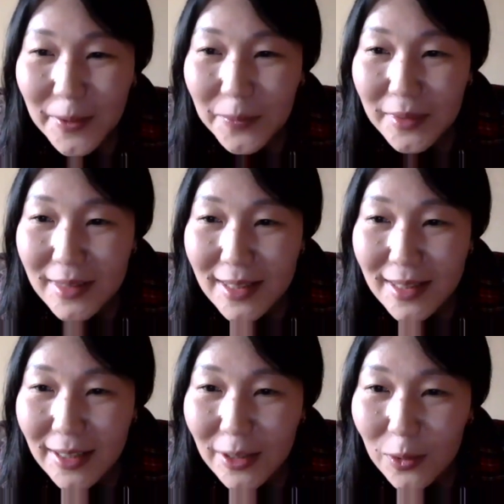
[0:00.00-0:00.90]
There is
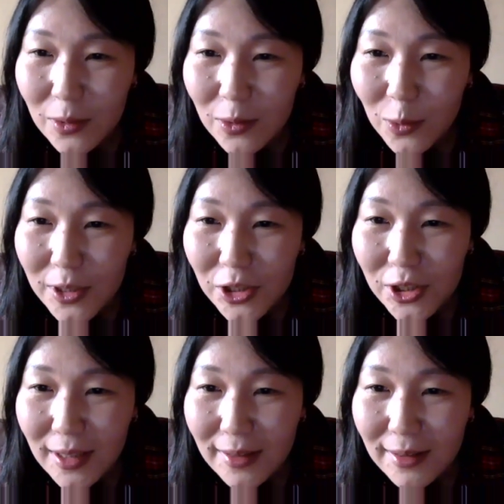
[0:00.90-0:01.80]
another
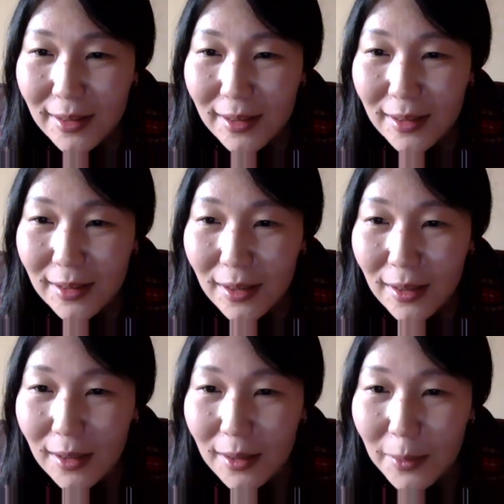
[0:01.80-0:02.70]
question, I think,
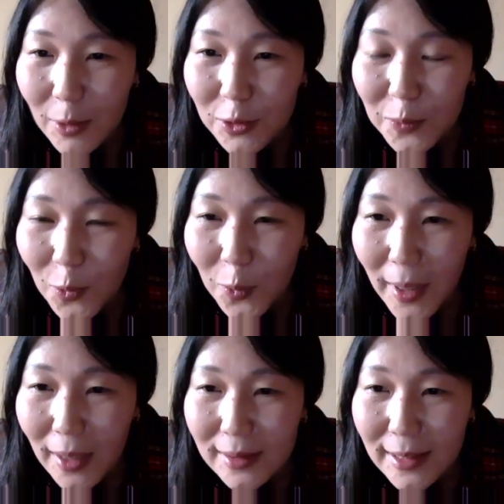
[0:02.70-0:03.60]
about
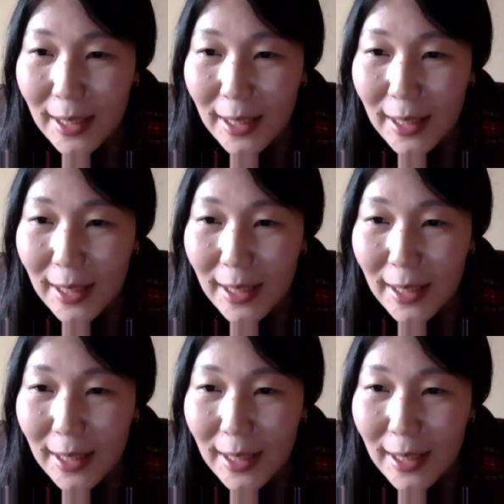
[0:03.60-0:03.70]
mobile gaming.